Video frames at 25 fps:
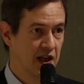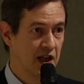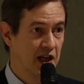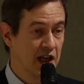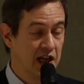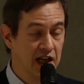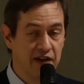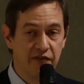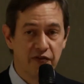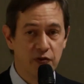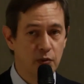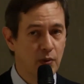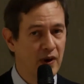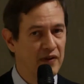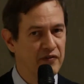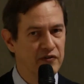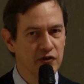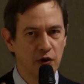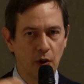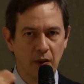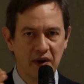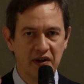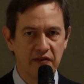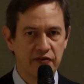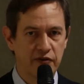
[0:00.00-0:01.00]
If you have
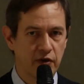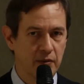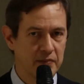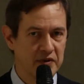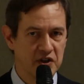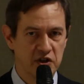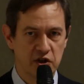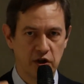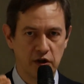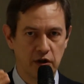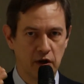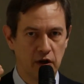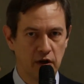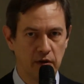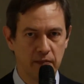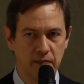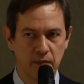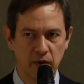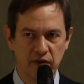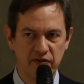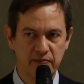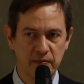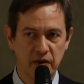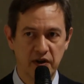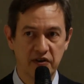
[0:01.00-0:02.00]
no information on a
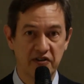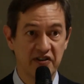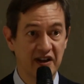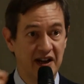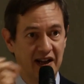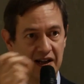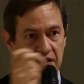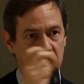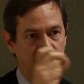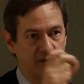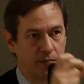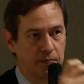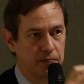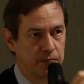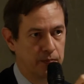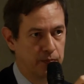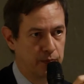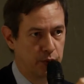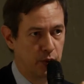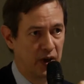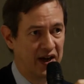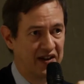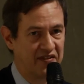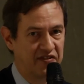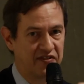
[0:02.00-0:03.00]
movement and the
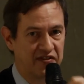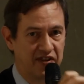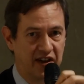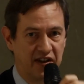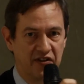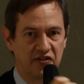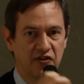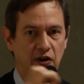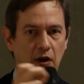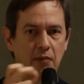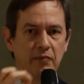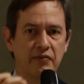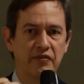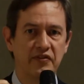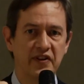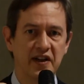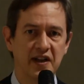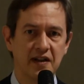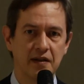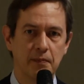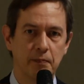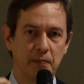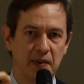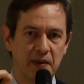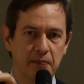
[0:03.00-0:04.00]
press says
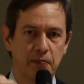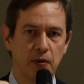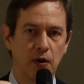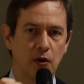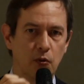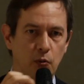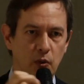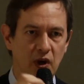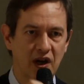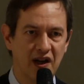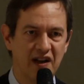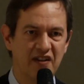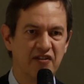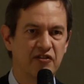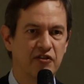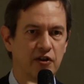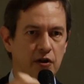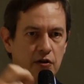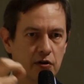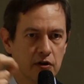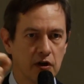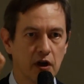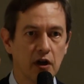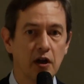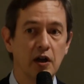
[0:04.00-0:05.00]
something, people will
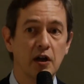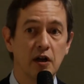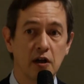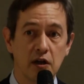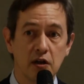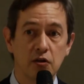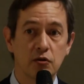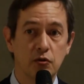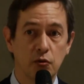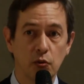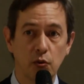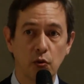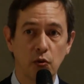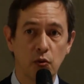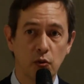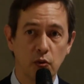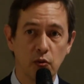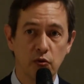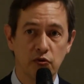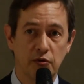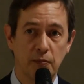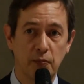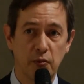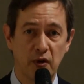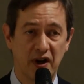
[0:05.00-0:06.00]
listen to
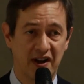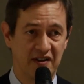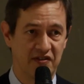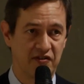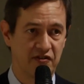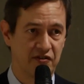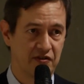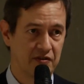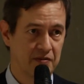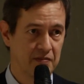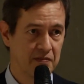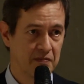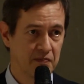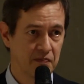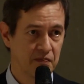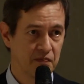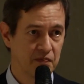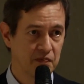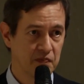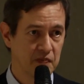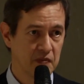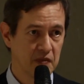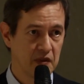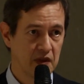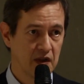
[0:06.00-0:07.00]
the press.
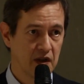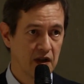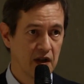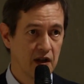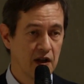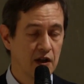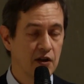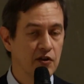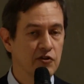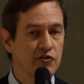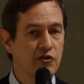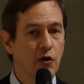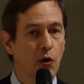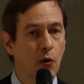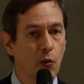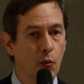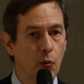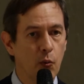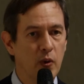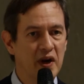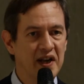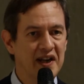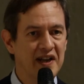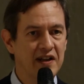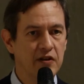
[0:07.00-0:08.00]
So
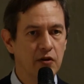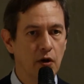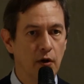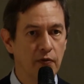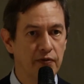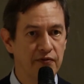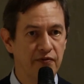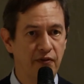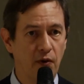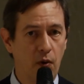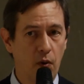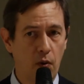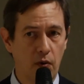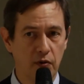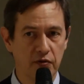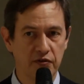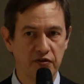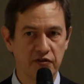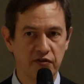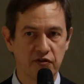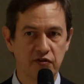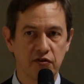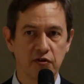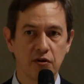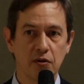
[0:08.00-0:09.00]
we need a
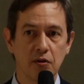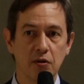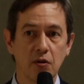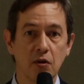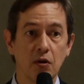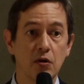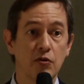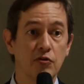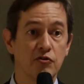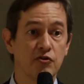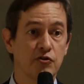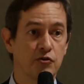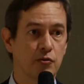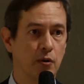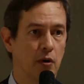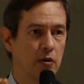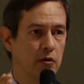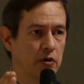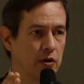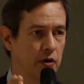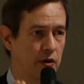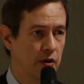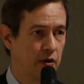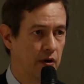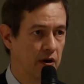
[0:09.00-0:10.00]
force
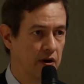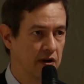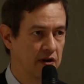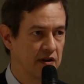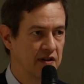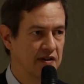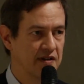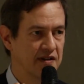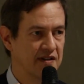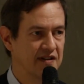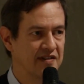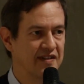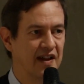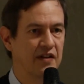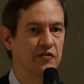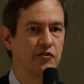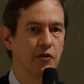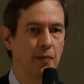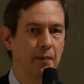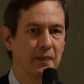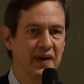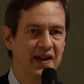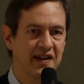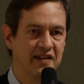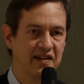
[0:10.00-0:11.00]
stronger than the
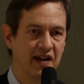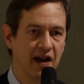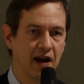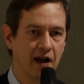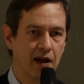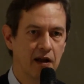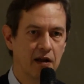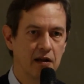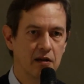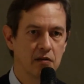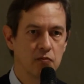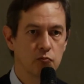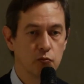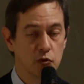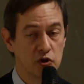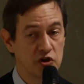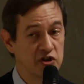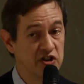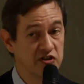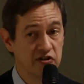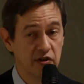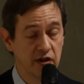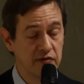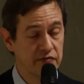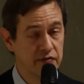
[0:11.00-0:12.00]
media, which
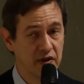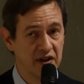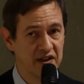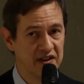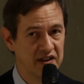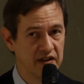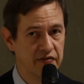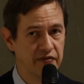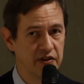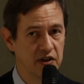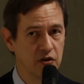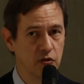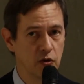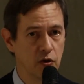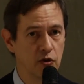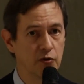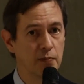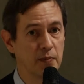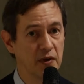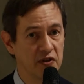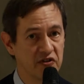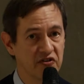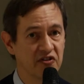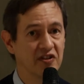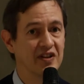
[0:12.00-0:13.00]
is not very difficult,
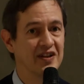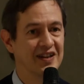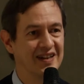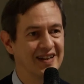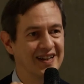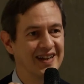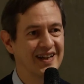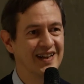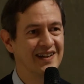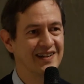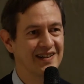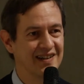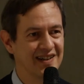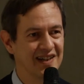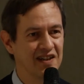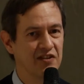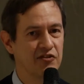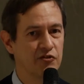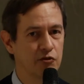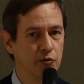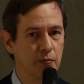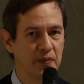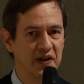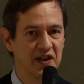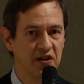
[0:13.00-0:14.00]
but it needs
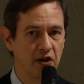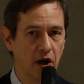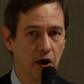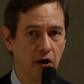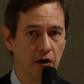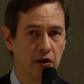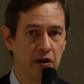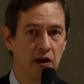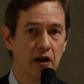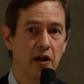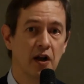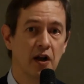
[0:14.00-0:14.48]
to be done